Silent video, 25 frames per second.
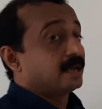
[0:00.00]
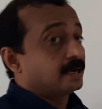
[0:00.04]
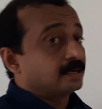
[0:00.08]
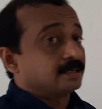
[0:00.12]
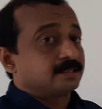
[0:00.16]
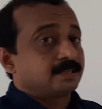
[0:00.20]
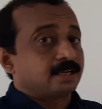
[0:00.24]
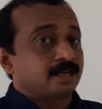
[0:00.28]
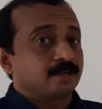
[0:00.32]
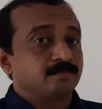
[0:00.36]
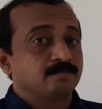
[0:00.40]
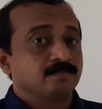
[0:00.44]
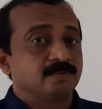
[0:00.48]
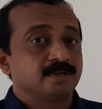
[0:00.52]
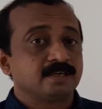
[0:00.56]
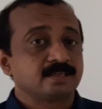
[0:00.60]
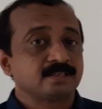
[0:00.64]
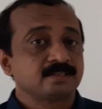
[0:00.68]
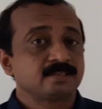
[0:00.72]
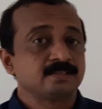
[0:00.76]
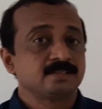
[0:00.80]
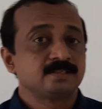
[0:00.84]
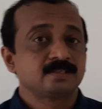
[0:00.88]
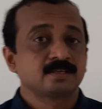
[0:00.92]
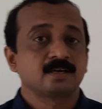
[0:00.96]
that type
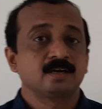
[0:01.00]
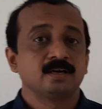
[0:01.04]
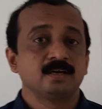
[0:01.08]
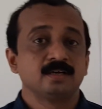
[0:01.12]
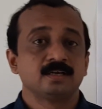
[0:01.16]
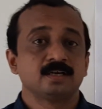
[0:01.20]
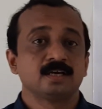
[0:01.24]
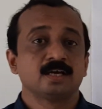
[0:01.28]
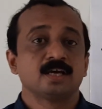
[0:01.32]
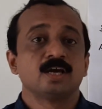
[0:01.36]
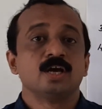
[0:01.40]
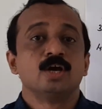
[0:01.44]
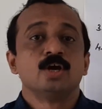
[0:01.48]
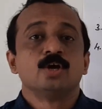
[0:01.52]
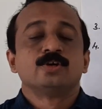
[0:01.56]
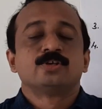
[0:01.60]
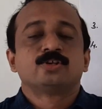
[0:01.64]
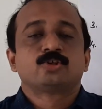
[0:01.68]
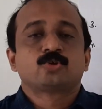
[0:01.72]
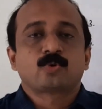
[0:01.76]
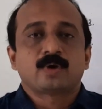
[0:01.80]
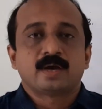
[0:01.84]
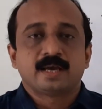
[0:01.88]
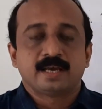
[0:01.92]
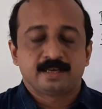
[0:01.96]
matrix is called a
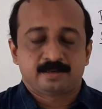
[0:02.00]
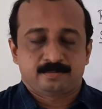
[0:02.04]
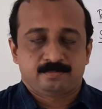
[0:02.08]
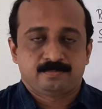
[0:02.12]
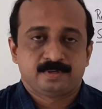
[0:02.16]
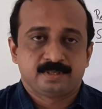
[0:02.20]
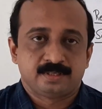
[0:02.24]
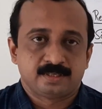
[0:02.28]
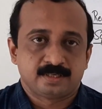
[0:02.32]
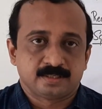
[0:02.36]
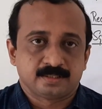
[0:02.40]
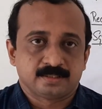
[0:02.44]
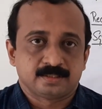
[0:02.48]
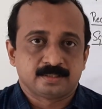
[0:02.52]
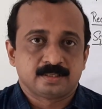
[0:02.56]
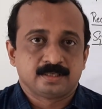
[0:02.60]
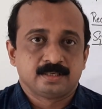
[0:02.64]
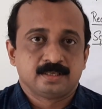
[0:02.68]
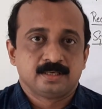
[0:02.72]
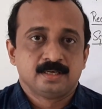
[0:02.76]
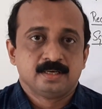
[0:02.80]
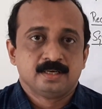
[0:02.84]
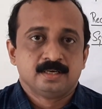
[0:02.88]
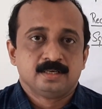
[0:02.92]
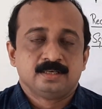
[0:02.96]
square
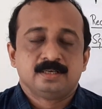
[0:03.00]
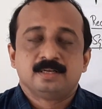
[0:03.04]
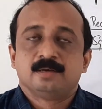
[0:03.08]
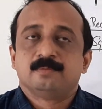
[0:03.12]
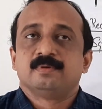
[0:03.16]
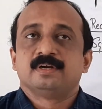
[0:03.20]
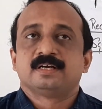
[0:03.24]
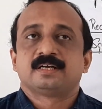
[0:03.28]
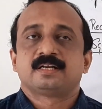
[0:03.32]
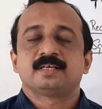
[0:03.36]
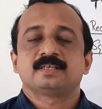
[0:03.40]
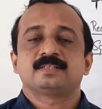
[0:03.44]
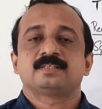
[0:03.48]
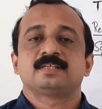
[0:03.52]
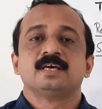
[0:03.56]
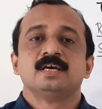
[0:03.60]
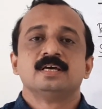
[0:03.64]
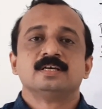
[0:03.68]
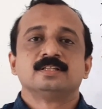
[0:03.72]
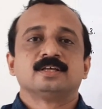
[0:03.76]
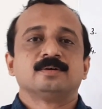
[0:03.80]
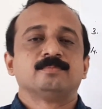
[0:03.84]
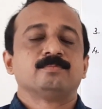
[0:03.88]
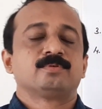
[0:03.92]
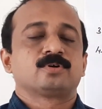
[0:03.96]
matrix. In a
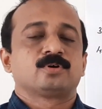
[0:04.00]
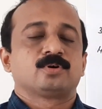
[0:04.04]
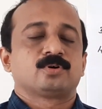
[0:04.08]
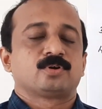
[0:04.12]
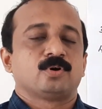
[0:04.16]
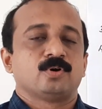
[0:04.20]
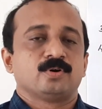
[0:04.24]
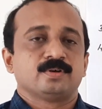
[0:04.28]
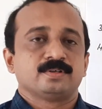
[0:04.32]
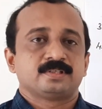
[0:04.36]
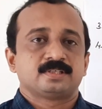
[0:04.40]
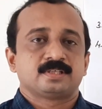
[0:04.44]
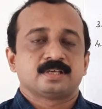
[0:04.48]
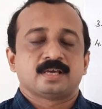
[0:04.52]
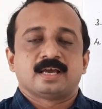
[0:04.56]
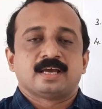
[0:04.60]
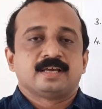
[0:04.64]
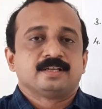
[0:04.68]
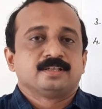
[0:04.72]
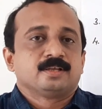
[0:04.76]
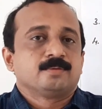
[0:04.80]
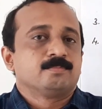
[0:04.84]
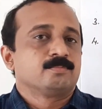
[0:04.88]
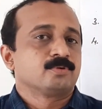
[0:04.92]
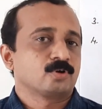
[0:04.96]
matrix, number of rows
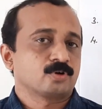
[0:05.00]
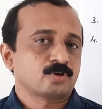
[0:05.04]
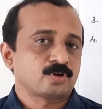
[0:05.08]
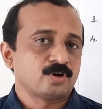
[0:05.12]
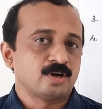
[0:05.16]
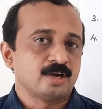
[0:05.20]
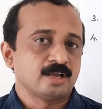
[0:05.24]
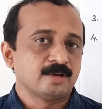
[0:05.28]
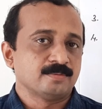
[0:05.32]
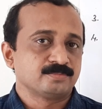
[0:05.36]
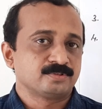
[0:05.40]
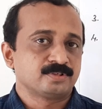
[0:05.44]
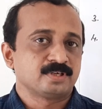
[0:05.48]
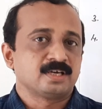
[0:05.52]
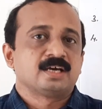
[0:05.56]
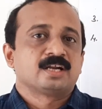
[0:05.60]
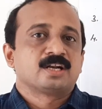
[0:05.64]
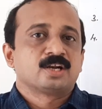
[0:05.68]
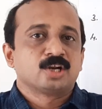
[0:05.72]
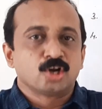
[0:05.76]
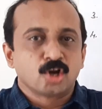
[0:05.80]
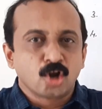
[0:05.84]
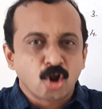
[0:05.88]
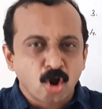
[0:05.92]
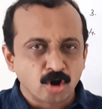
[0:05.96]
and number of columns
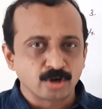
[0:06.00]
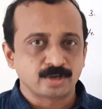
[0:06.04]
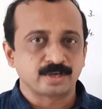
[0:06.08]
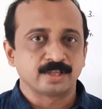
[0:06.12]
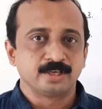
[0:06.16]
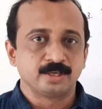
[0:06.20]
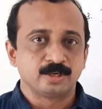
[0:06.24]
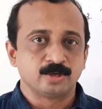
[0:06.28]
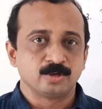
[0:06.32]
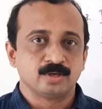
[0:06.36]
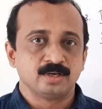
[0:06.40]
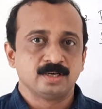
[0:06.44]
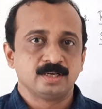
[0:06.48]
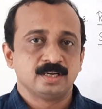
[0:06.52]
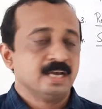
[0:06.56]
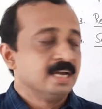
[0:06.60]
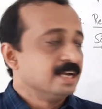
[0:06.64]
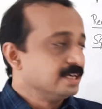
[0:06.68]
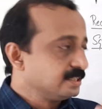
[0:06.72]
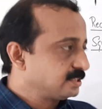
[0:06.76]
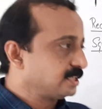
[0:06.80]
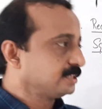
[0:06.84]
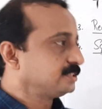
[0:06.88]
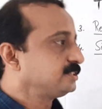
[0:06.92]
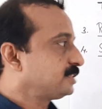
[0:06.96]
are not equal,
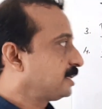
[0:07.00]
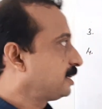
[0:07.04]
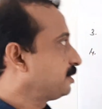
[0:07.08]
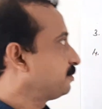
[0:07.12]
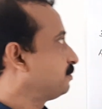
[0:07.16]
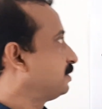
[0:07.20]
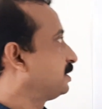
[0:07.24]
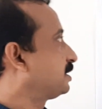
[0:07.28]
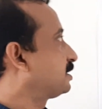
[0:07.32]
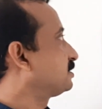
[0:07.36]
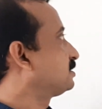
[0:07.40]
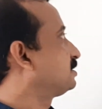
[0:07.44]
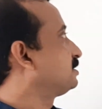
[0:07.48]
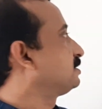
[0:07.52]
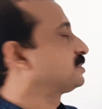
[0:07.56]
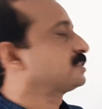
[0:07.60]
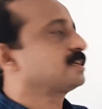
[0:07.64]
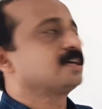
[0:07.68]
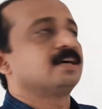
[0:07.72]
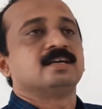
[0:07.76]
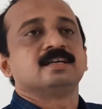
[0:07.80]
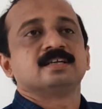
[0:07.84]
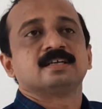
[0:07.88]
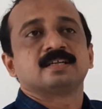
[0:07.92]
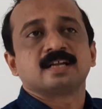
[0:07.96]
such type matrix is
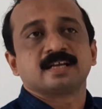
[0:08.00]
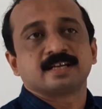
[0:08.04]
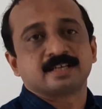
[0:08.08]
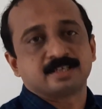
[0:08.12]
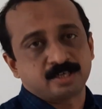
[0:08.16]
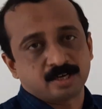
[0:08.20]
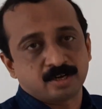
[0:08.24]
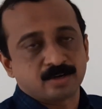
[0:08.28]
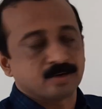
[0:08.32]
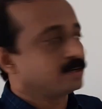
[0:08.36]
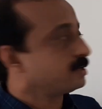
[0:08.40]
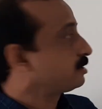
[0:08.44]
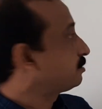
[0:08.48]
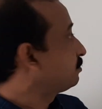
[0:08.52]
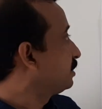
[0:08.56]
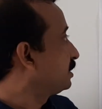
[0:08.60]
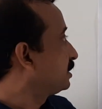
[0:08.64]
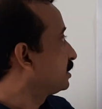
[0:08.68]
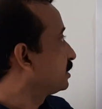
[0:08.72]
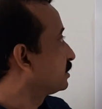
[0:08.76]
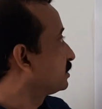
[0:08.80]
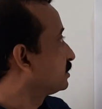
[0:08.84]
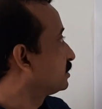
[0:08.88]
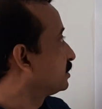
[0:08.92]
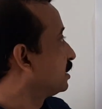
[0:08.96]
called a rectangular
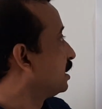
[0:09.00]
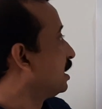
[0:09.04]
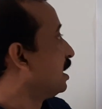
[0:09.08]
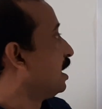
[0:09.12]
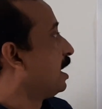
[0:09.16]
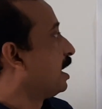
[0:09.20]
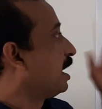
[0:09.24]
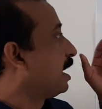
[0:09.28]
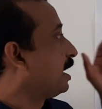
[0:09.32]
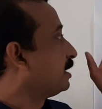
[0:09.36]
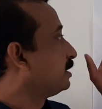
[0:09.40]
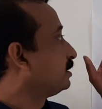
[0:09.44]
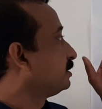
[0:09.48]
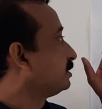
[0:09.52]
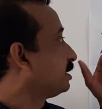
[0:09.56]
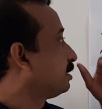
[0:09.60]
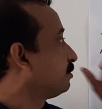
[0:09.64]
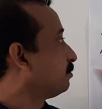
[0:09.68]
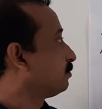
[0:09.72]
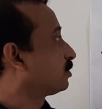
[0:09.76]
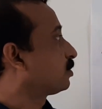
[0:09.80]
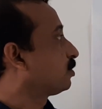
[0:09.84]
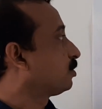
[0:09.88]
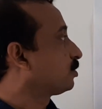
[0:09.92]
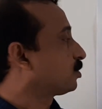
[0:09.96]
matrix. And
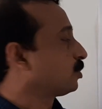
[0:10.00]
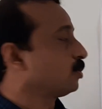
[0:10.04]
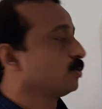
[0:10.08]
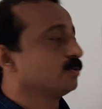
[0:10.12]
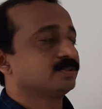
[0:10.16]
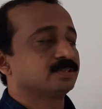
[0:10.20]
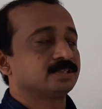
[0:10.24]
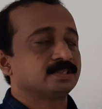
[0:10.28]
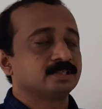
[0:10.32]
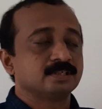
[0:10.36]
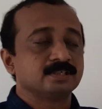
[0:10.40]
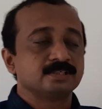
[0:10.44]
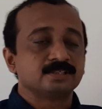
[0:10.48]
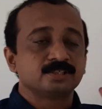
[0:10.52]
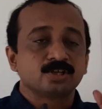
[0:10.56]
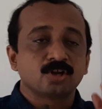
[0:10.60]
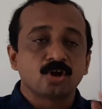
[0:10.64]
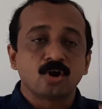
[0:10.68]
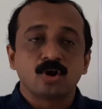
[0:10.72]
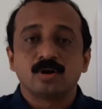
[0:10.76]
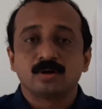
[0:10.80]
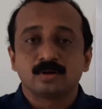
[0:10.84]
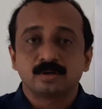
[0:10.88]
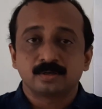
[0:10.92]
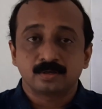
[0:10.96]
number of rows is
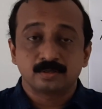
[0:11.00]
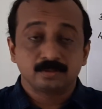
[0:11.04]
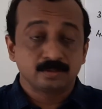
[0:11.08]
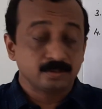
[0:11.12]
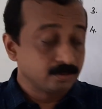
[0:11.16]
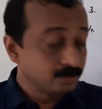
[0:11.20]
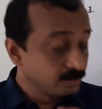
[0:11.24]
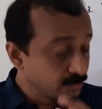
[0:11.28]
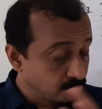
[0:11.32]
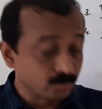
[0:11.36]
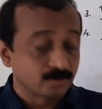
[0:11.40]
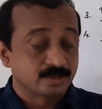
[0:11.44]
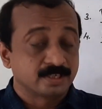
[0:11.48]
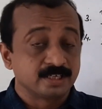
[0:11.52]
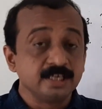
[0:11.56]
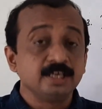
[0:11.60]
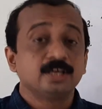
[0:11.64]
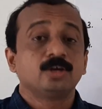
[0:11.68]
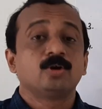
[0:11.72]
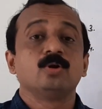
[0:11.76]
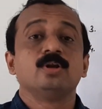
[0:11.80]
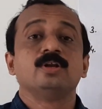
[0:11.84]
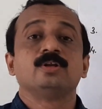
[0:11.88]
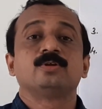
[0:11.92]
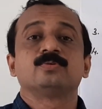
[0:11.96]

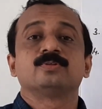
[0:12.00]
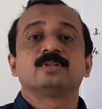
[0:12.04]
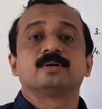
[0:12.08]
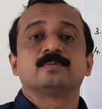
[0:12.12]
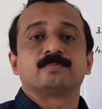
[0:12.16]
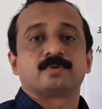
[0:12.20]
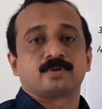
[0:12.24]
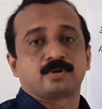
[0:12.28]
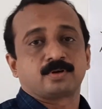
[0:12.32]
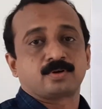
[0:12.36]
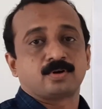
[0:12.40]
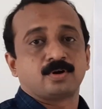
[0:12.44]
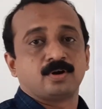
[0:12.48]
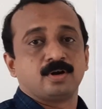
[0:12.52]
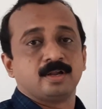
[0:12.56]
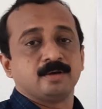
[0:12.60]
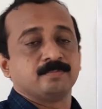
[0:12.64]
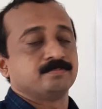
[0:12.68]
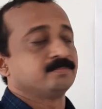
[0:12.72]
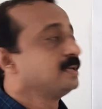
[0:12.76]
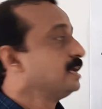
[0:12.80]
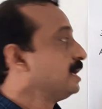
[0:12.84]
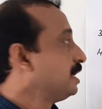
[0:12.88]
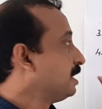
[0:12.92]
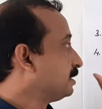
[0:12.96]
equal to number of
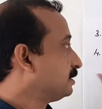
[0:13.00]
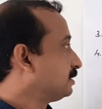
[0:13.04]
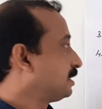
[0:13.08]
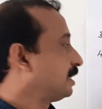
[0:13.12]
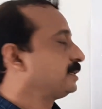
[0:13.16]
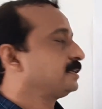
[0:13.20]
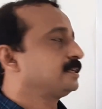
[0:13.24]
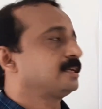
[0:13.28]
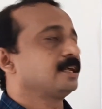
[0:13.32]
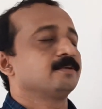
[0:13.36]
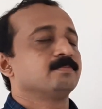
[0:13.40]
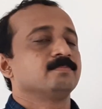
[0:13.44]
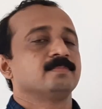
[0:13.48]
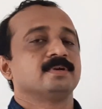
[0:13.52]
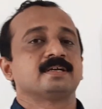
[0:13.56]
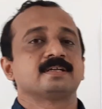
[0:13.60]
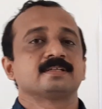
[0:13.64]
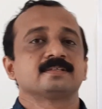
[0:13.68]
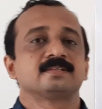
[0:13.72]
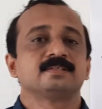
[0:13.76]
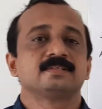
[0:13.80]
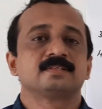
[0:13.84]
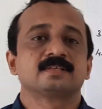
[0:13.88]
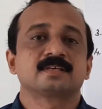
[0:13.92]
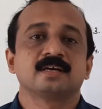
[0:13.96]
columns, that type
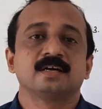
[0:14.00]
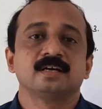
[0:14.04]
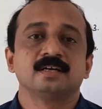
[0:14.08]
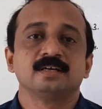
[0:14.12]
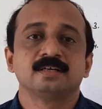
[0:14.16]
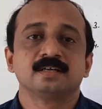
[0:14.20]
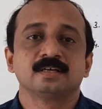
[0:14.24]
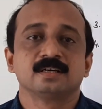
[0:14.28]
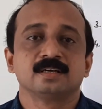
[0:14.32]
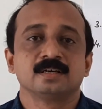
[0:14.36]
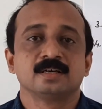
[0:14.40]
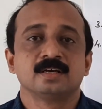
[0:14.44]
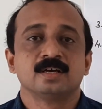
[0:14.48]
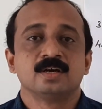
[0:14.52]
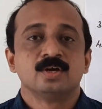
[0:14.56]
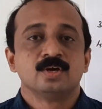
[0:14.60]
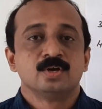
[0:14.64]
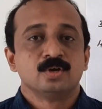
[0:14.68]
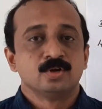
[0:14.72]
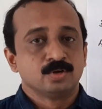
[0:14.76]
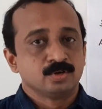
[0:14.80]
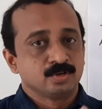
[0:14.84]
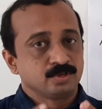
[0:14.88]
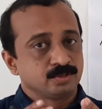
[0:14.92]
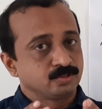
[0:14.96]
matrix is called a
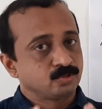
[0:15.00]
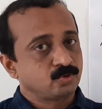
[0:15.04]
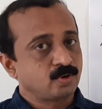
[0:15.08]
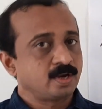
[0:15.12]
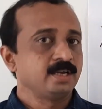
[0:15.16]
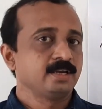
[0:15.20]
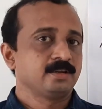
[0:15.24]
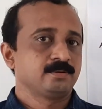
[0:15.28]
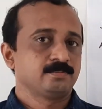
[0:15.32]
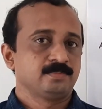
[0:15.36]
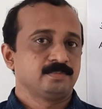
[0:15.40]
square